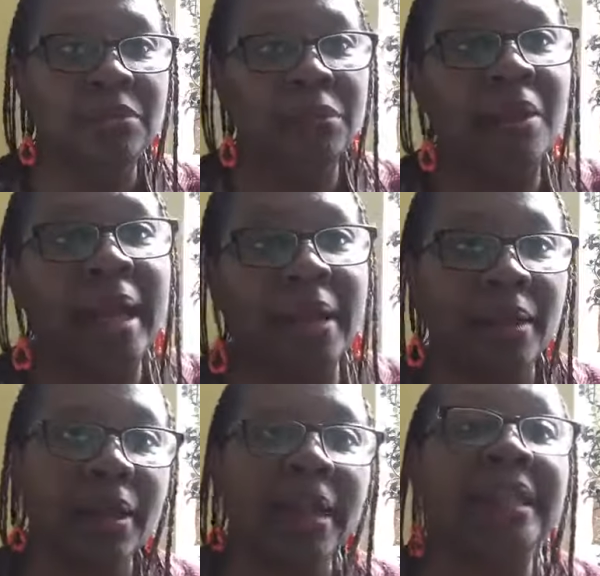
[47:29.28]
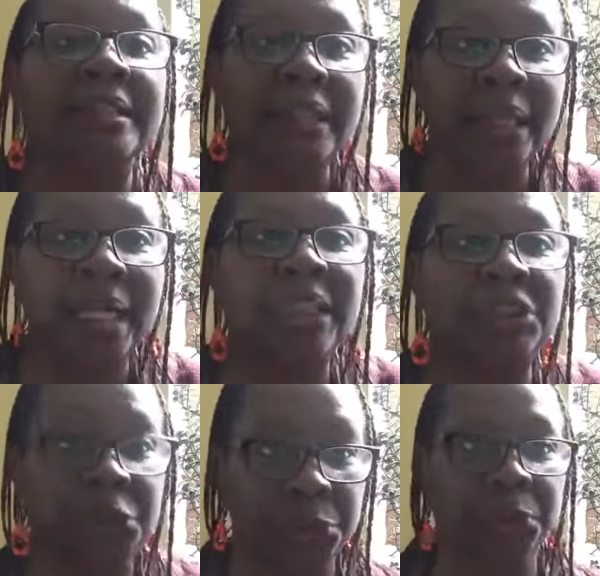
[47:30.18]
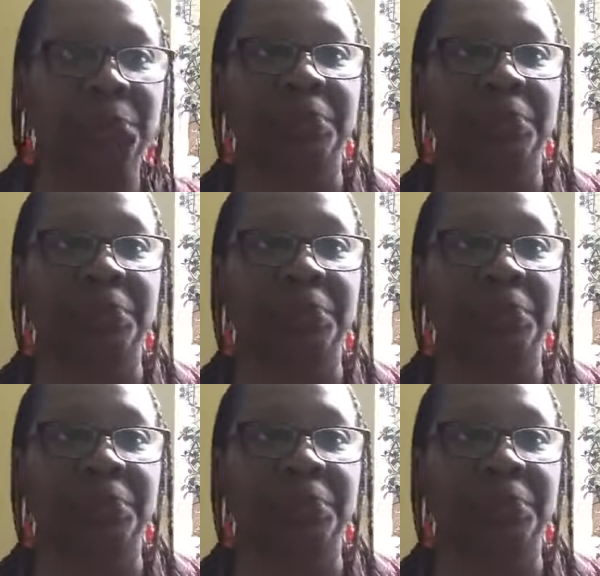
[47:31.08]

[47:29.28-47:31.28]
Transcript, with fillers: All right. Let's say that that's true.